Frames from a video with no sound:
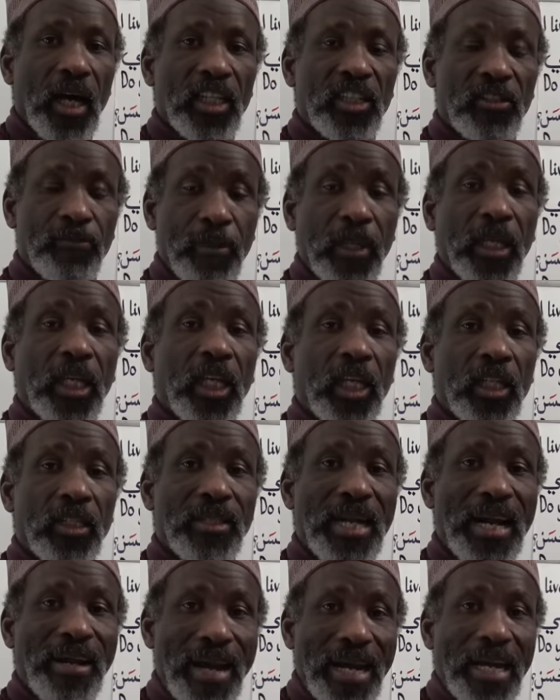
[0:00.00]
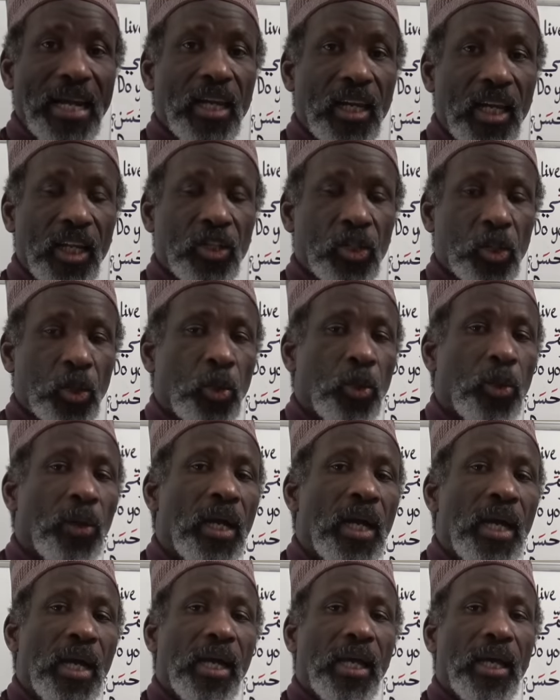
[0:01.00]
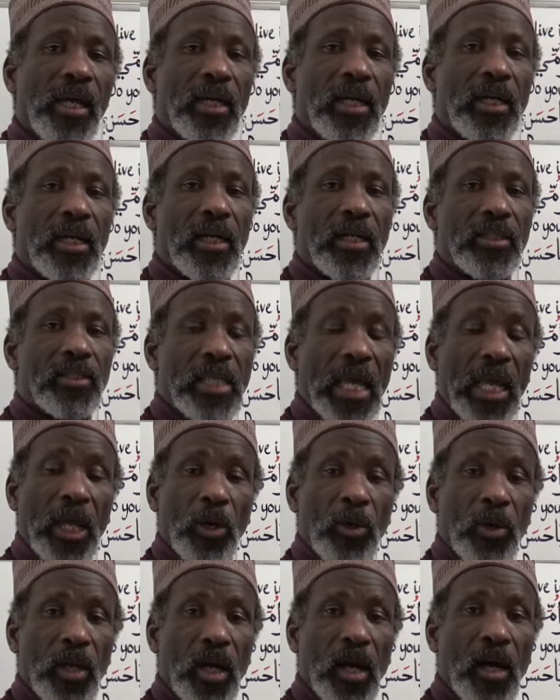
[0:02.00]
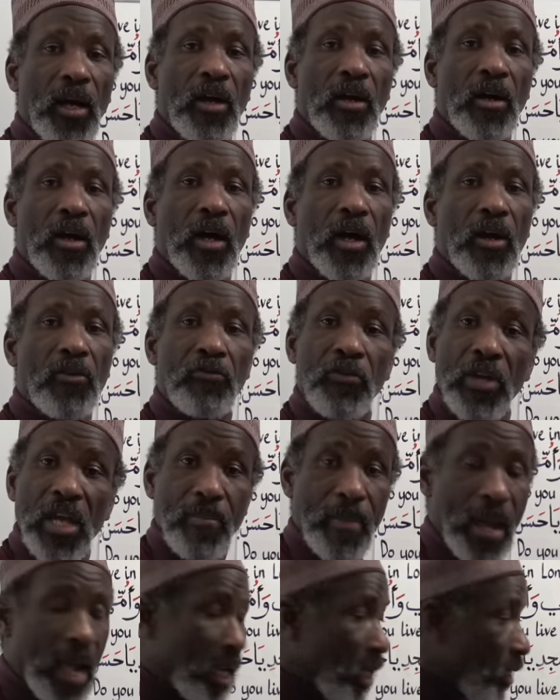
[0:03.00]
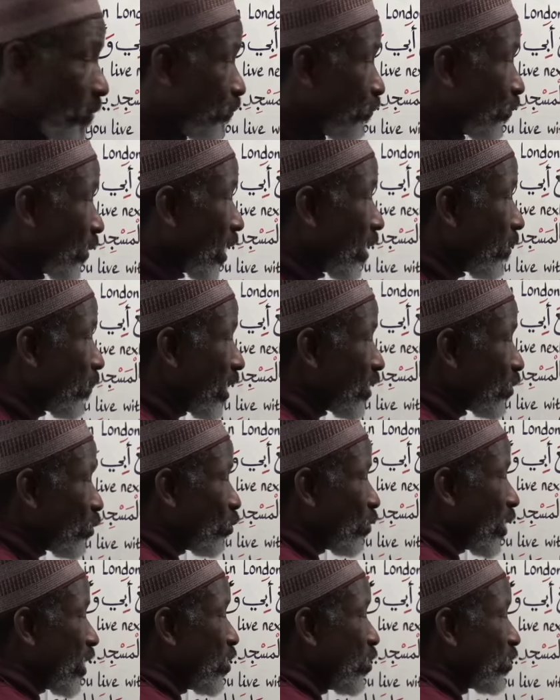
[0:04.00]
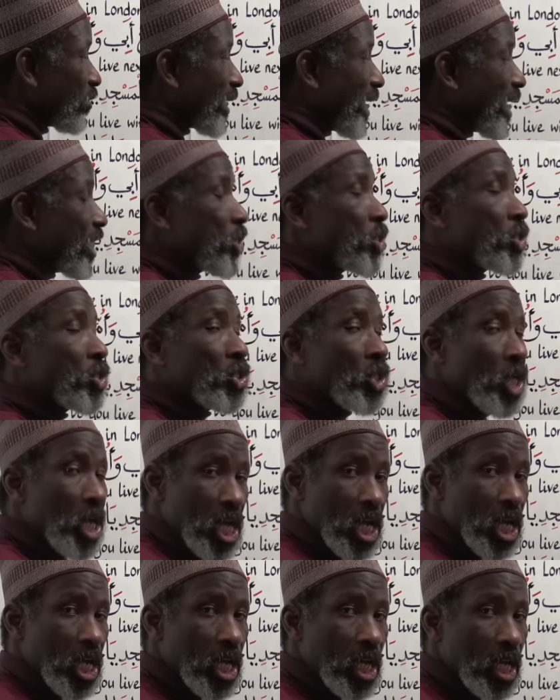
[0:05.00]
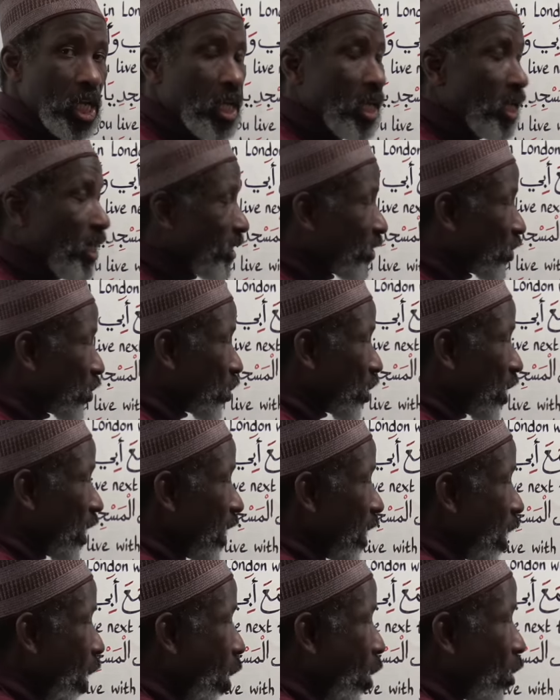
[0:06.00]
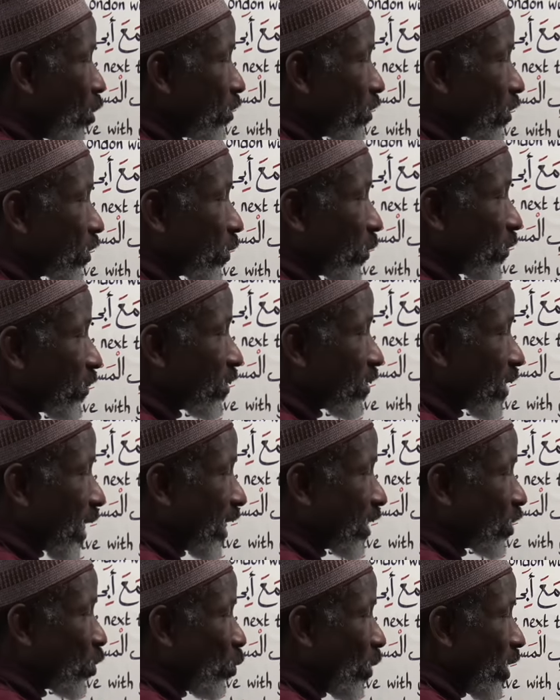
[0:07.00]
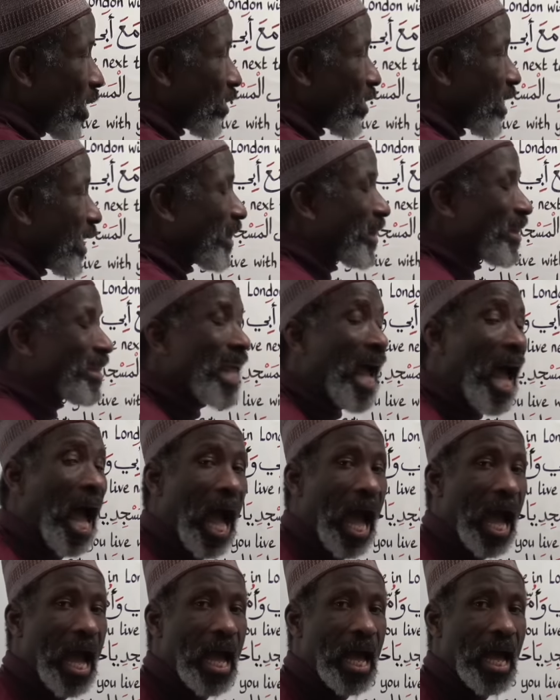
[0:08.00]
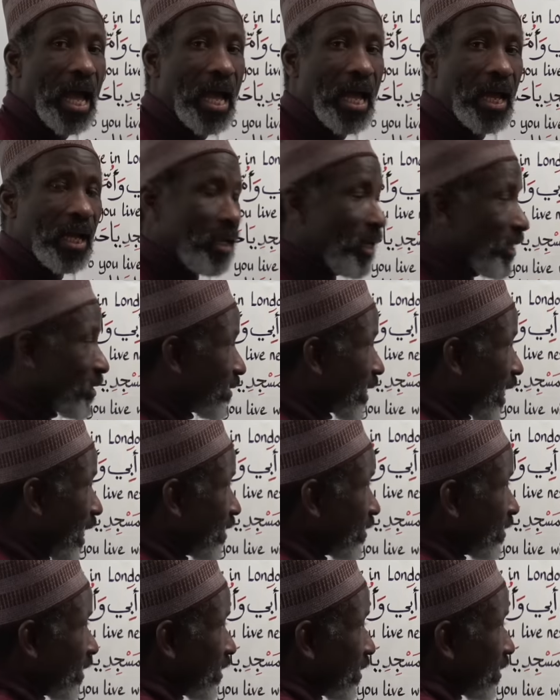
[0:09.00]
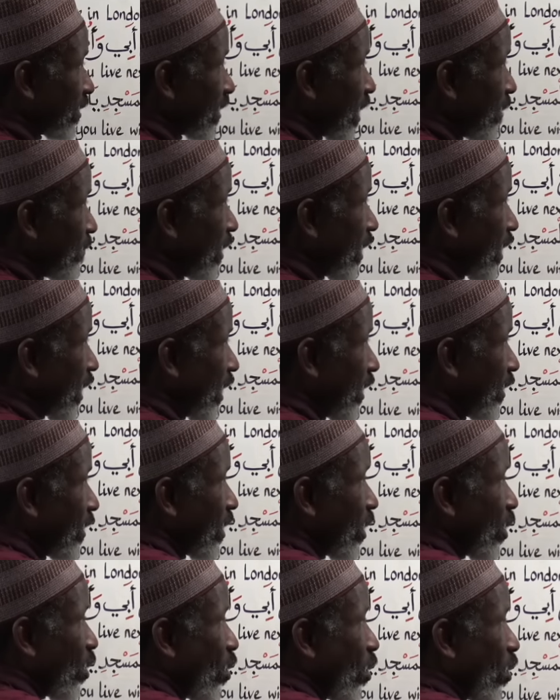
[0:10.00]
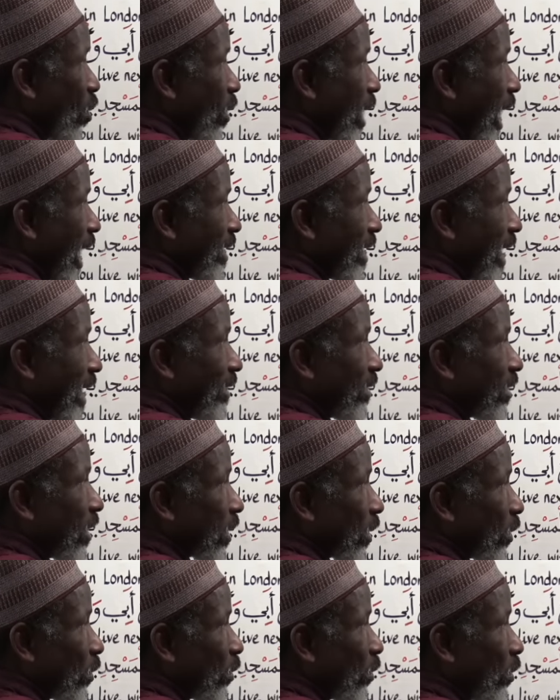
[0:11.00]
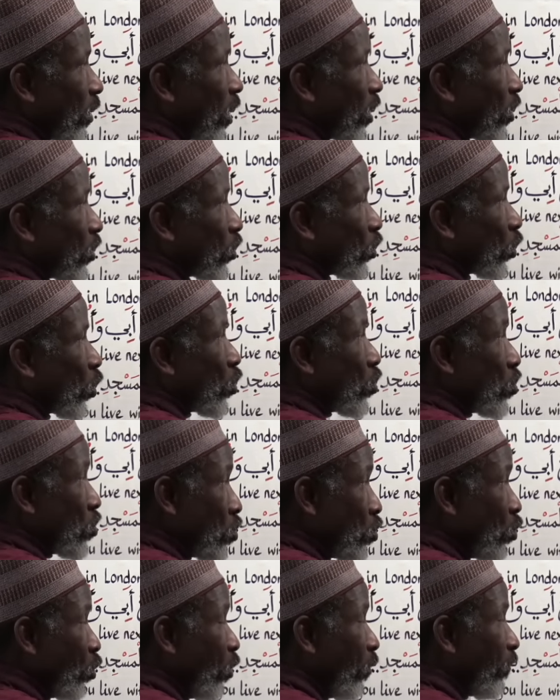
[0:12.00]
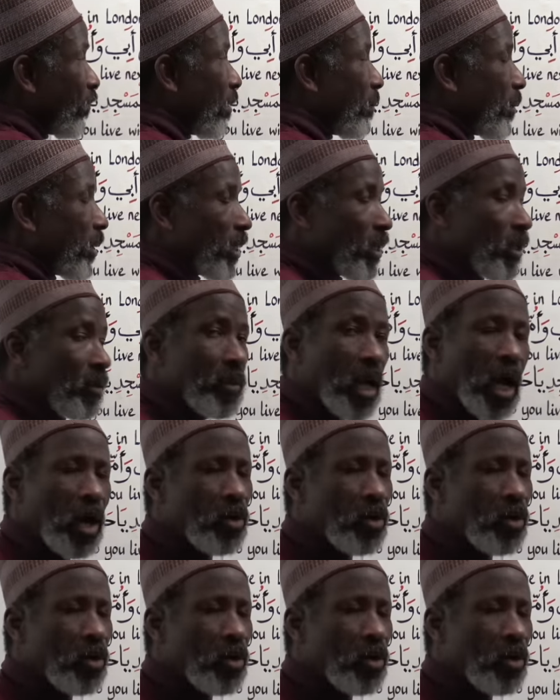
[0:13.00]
speaking directly to a singular female. When you say she also starts with ta. In a sense, it's similar or identical to you feminine,